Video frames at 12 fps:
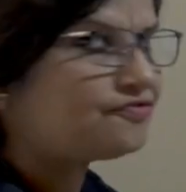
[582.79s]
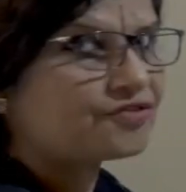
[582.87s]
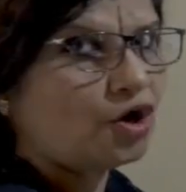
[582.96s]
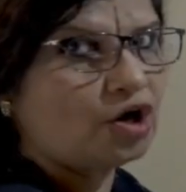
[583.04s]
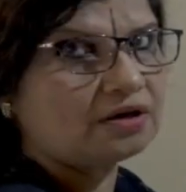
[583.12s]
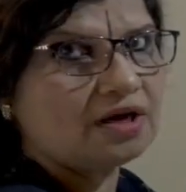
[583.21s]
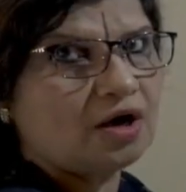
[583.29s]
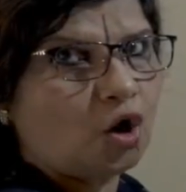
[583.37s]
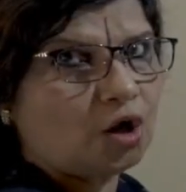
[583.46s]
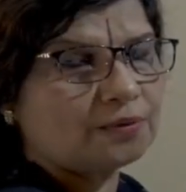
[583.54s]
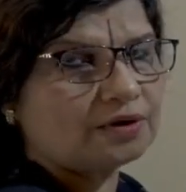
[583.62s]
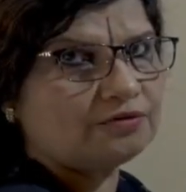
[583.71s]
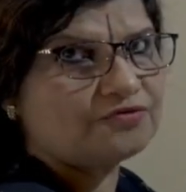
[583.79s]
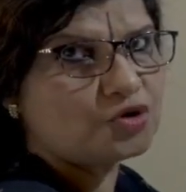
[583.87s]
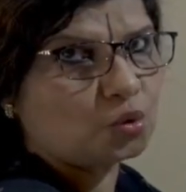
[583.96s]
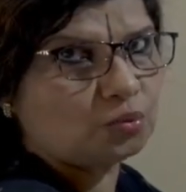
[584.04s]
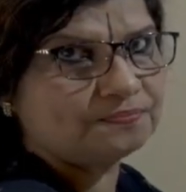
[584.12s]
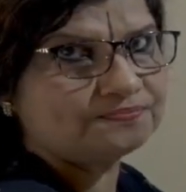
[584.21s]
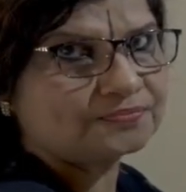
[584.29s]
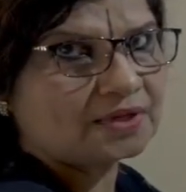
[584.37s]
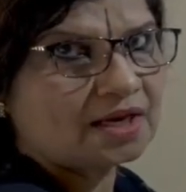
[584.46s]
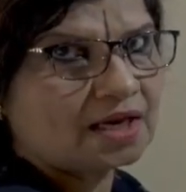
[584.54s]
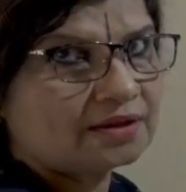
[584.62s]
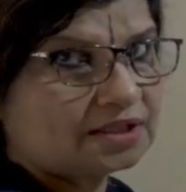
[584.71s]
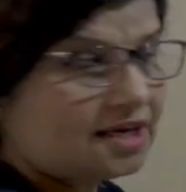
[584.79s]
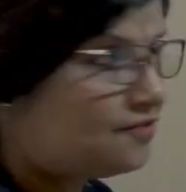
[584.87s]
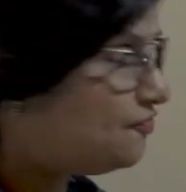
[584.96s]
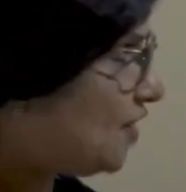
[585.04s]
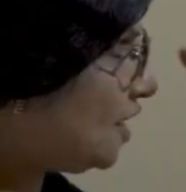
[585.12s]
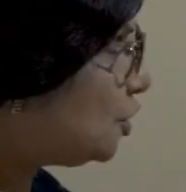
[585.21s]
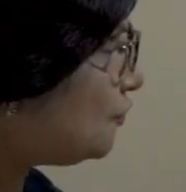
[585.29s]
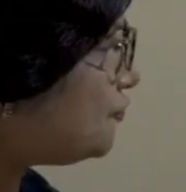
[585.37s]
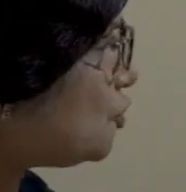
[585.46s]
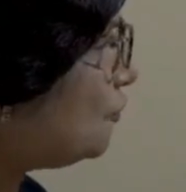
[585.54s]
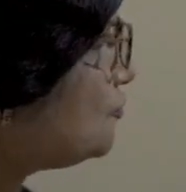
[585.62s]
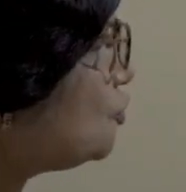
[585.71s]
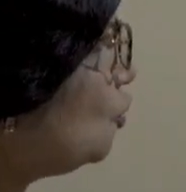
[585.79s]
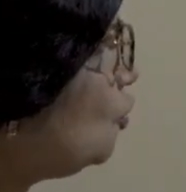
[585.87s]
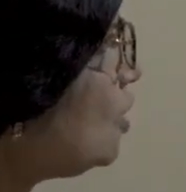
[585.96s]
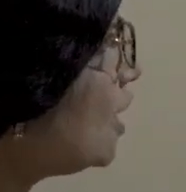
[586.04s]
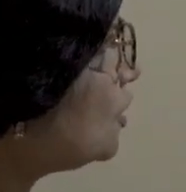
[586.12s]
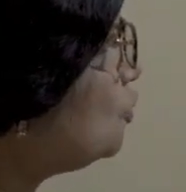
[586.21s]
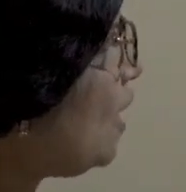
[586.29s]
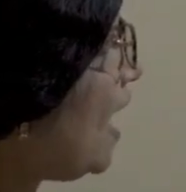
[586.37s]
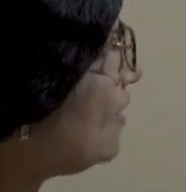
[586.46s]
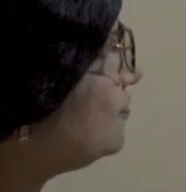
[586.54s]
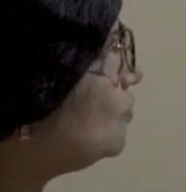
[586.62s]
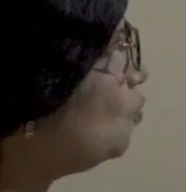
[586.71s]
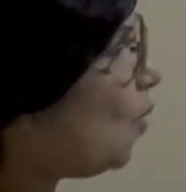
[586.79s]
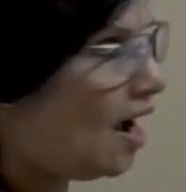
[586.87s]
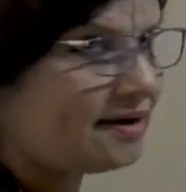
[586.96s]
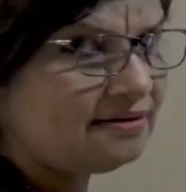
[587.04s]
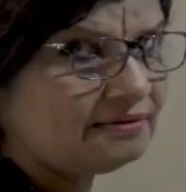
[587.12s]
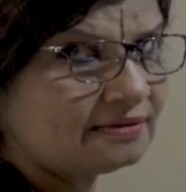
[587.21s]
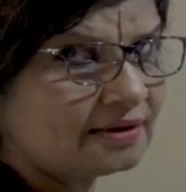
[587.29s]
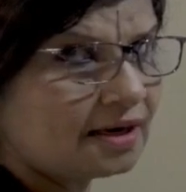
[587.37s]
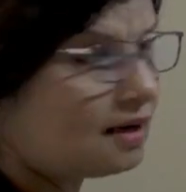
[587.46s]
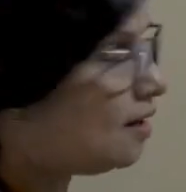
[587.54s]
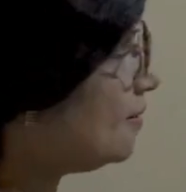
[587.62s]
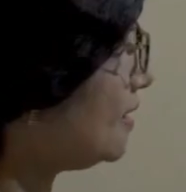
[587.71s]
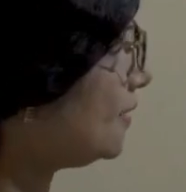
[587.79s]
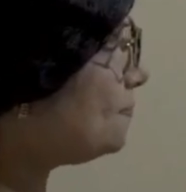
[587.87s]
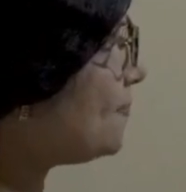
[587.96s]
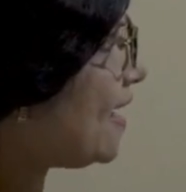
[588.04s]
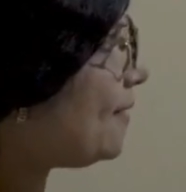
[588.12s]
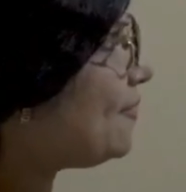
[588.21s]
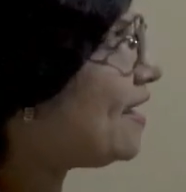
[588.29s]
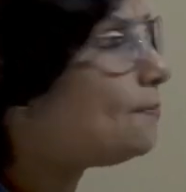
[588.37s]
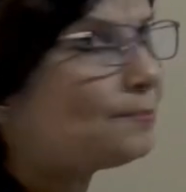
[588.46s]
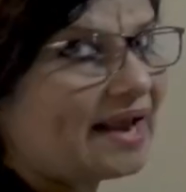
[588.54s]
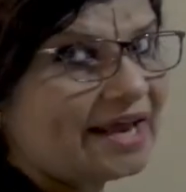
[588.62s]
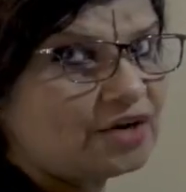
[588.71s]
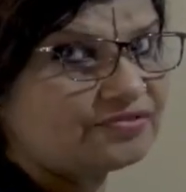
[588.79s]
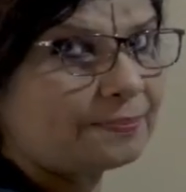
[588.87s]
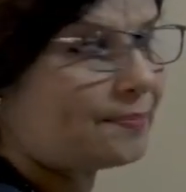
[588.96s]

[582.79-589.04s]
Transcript: of your view. In front of your view, you have 1. It may be in plane of the